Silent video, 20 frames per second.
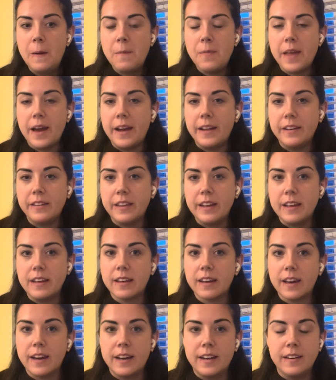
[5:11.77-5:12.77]
and they
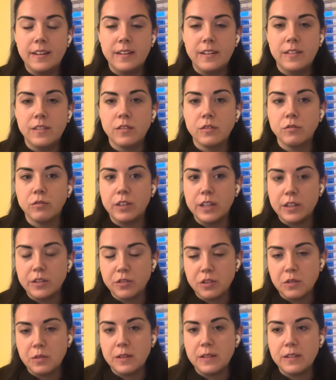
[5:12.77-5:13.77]
can read
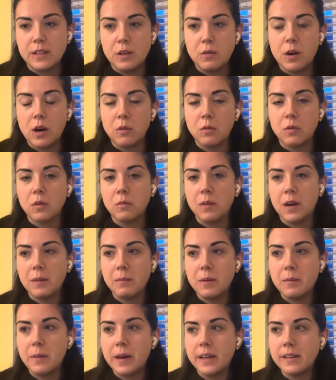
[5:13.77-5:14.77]
through and see what one might be
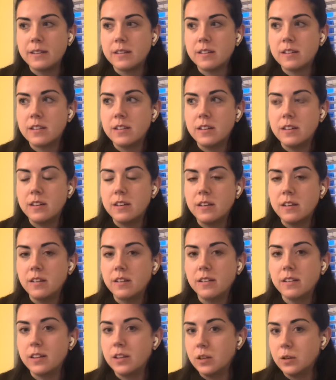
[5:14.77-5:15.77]
best to
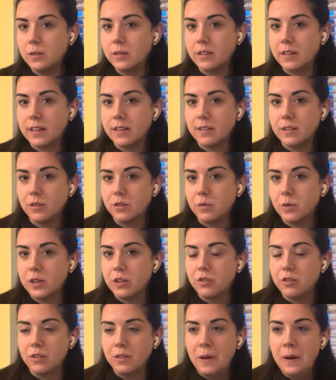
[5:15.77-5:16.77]
use in that
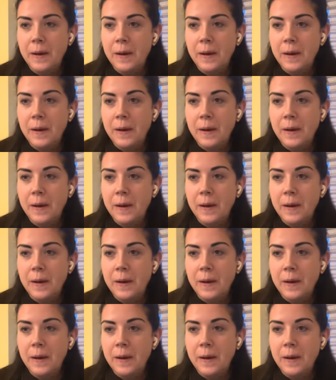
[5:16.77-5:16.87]
situation,